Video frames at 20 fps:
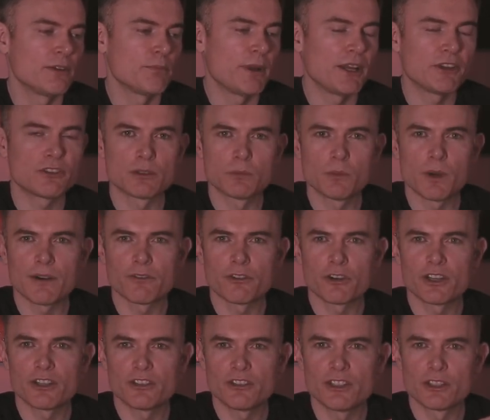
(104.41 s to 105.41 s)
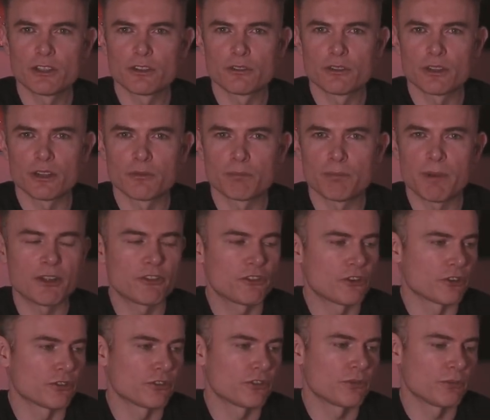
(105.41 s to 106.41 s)
based on what I've already seen on
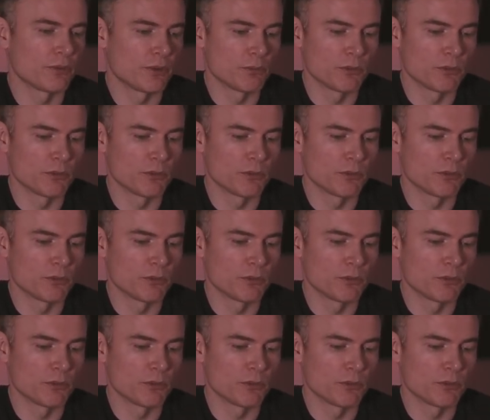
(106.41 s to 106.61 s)
pictures.